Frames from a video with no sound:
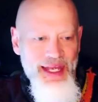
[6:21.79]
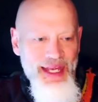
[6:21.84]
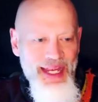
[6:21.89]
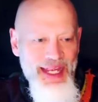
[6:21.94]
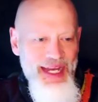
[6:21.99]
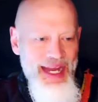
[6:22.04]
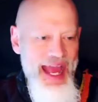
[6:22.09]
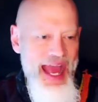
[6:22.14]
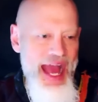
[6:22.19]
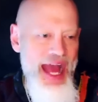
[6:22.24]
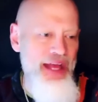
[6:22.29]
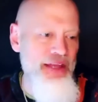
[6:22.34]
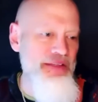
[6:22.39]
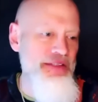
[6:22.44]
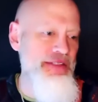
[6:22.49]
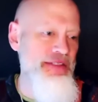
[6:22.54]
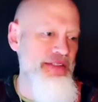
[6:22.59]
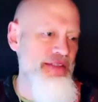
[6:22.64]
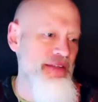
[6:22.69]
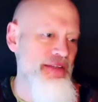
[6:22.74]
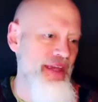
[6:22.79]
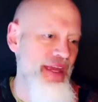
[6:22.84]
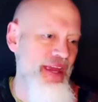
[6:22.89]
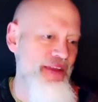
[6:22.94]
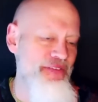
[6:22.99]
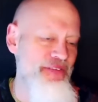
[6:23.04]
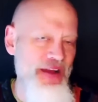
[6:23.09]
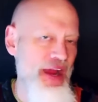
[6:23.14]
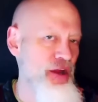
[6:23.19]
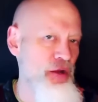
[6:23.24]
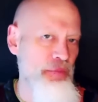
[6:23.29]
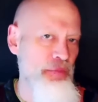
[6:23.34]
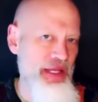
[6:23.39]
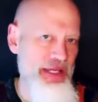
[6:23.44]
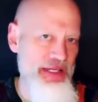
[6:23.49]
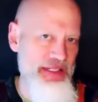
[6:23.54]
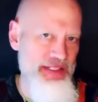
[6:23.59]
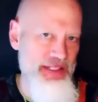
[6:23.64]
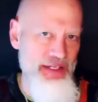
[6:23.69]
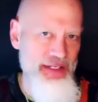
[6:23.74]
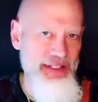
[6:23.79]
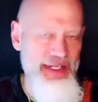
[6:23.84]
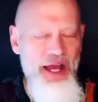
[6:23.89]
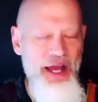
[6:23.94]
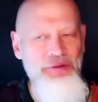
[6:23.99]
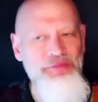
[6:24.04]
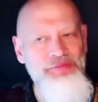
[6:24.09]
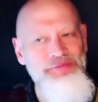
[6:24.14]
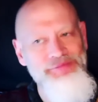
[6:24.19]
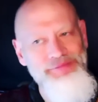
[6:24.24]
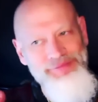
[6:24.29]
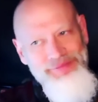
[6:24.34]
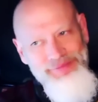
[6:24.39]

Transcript: It has a fireplace in it. Now,